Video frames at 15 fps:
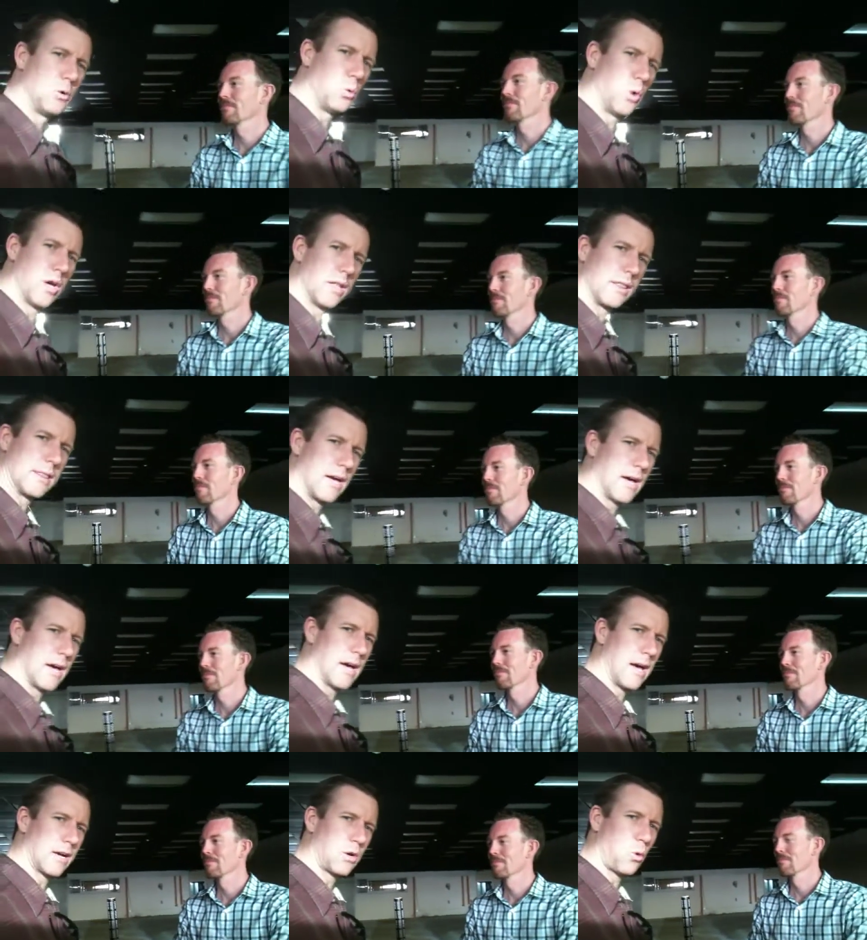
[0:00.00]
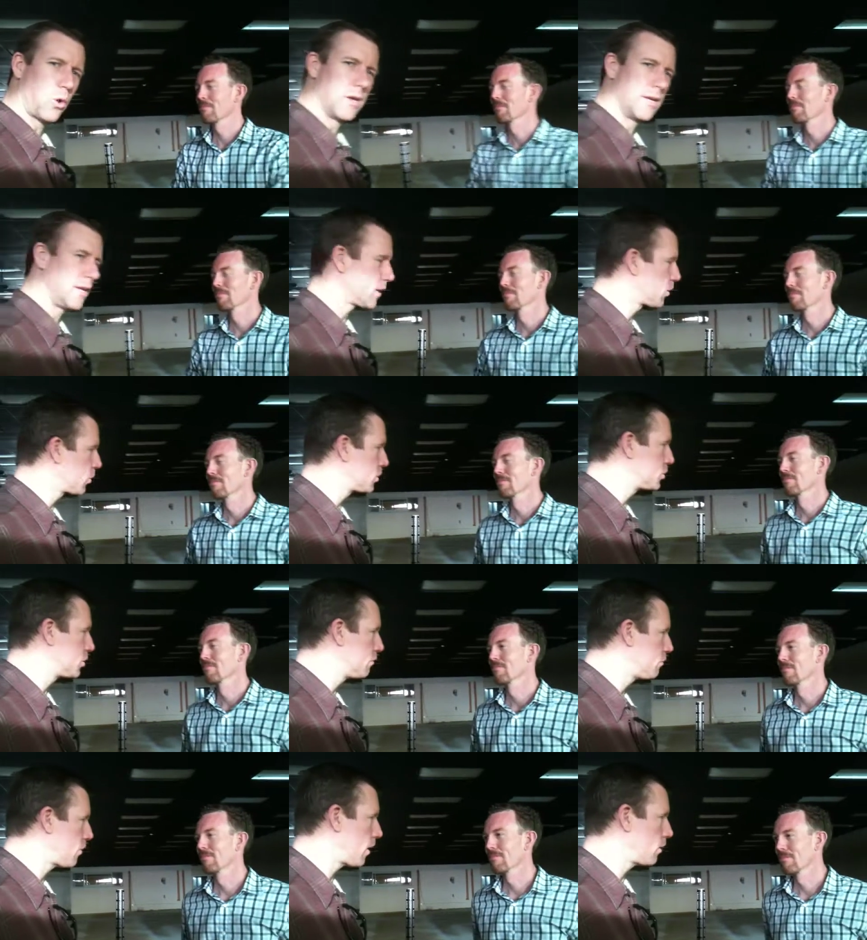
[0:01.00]
Speaker 1: with uh, Koinonia
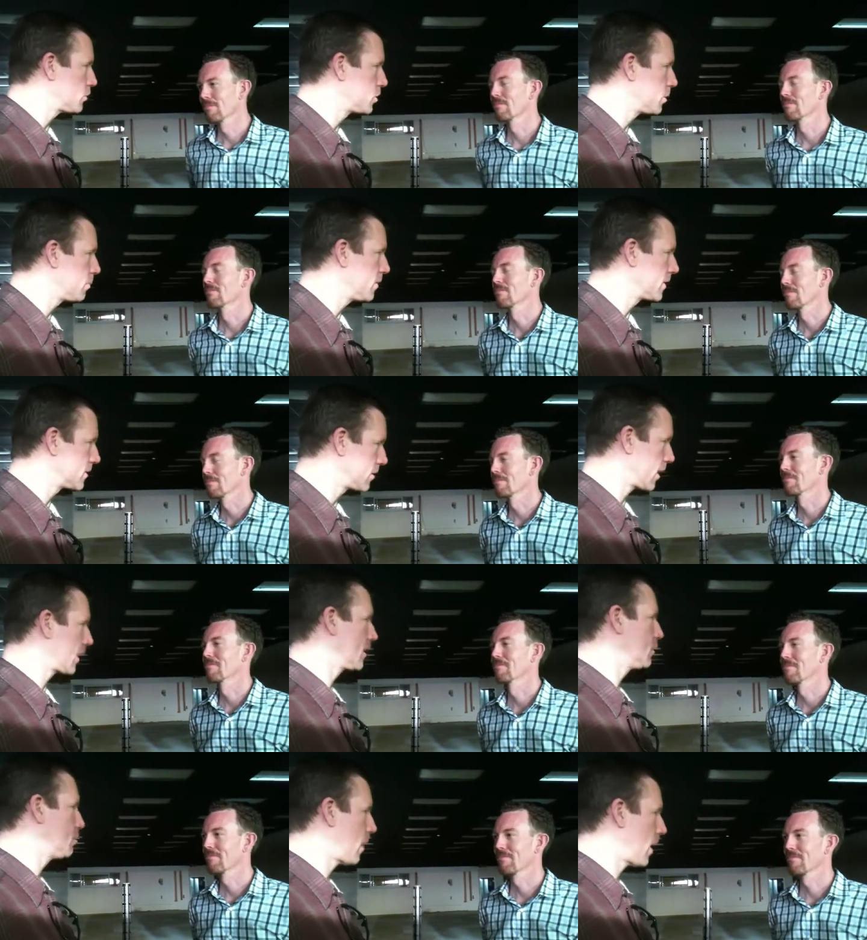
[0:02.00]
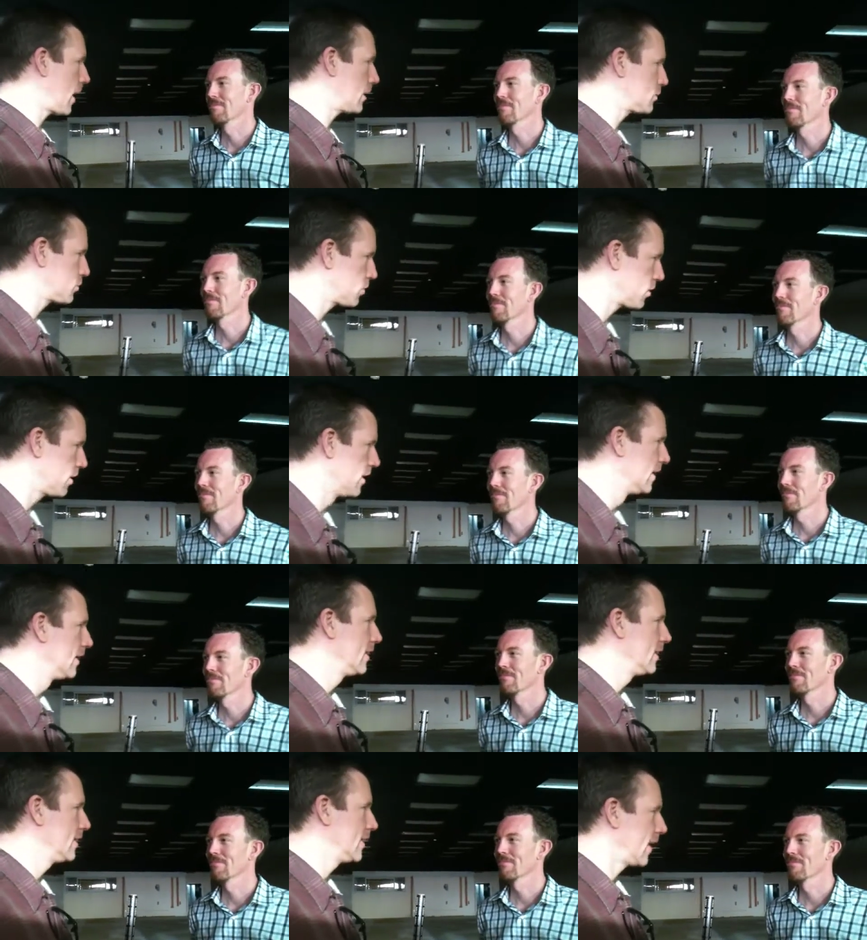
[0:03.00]
Christian Fellowship Executive Pastor
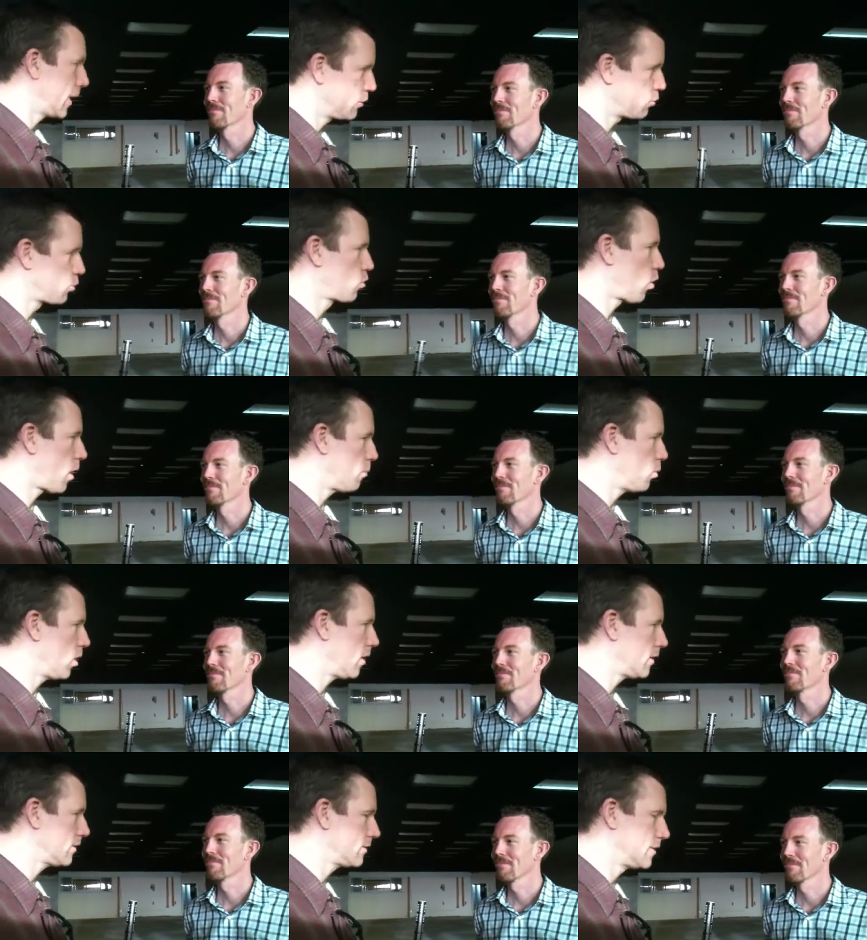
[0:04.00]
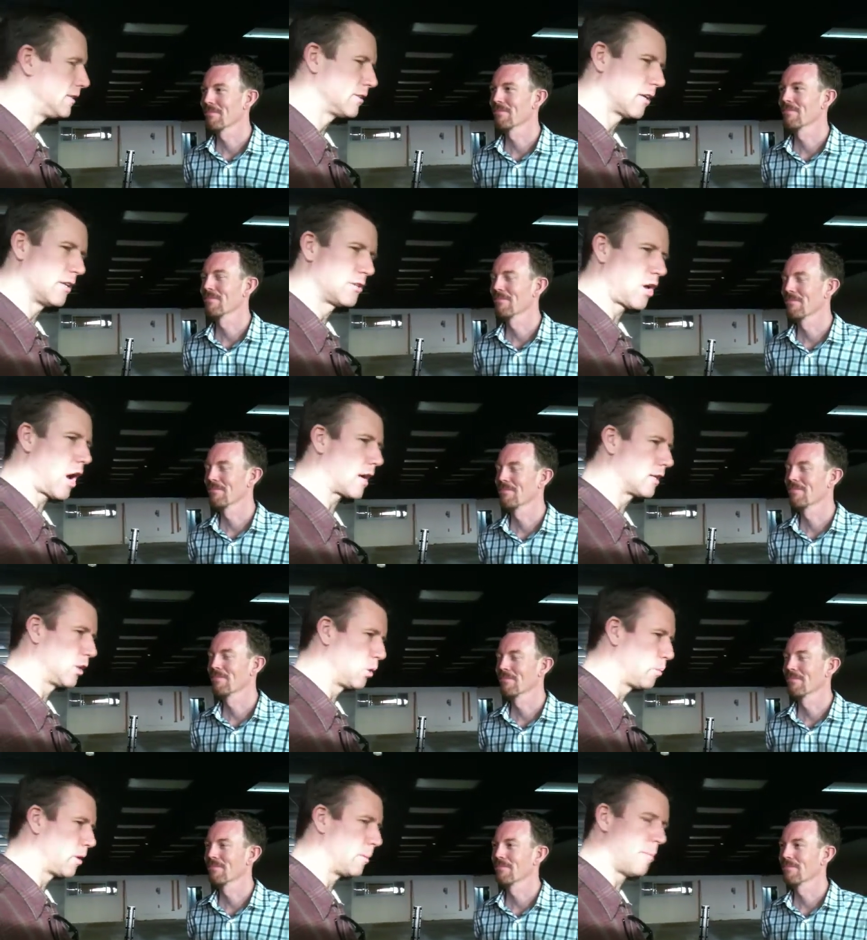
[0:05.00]
Andrew Cromwell. He's going to talk a
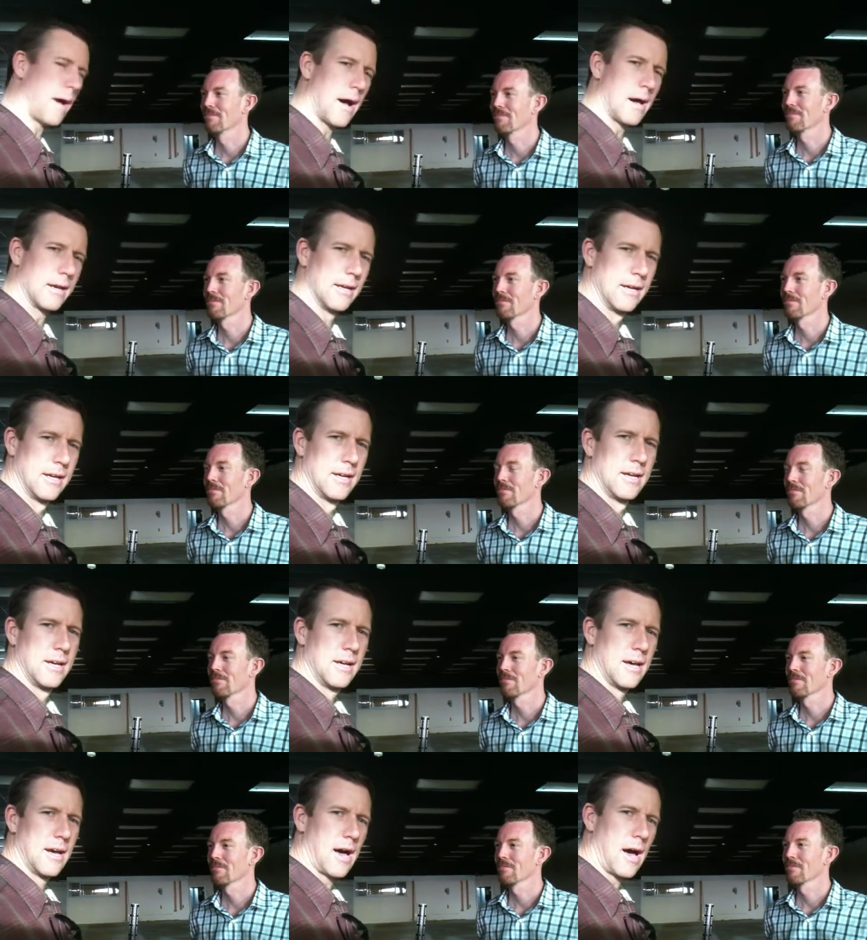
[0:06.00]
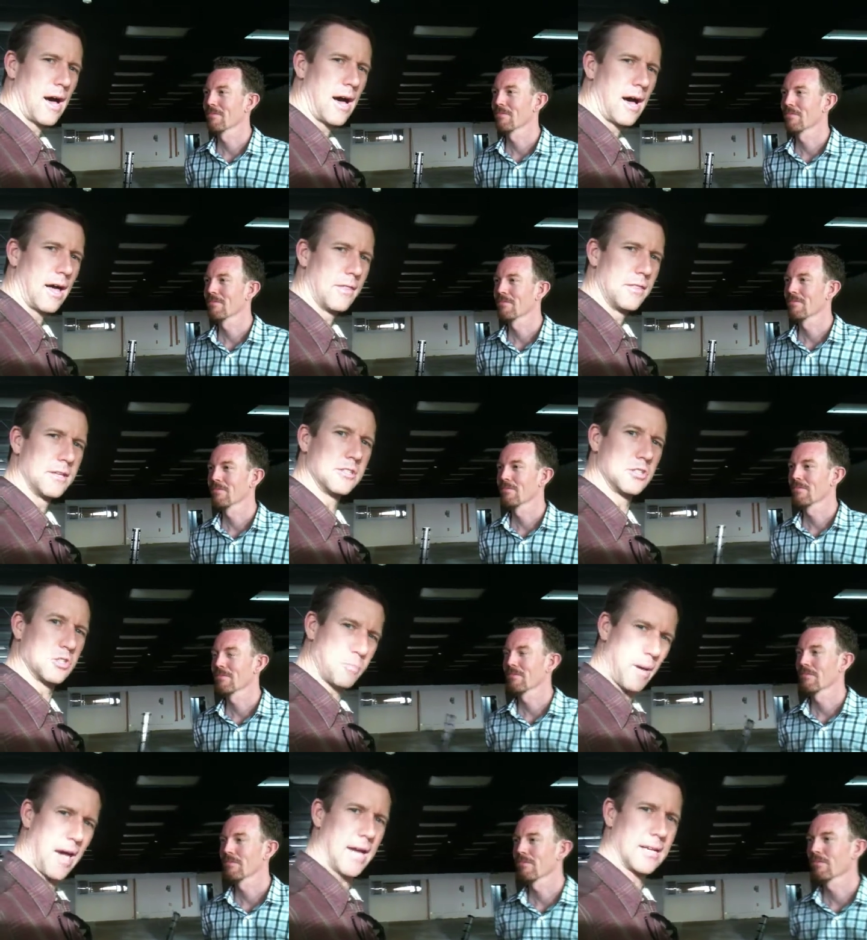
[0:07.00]
little bit about uh, this
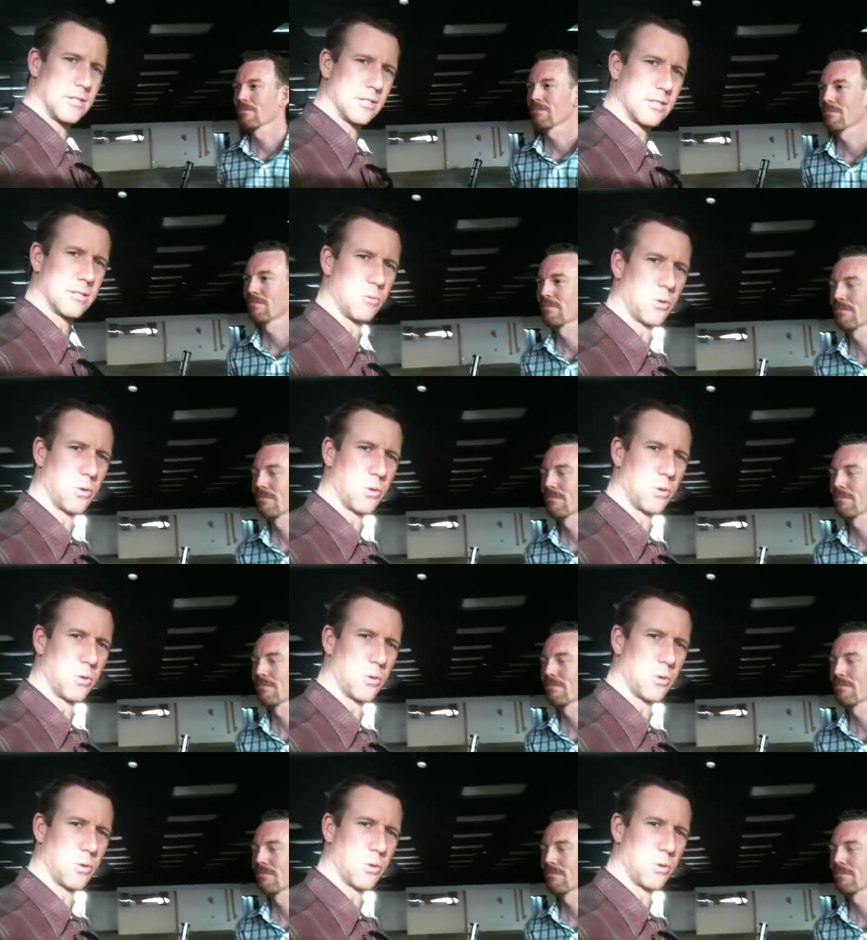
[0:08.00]
space,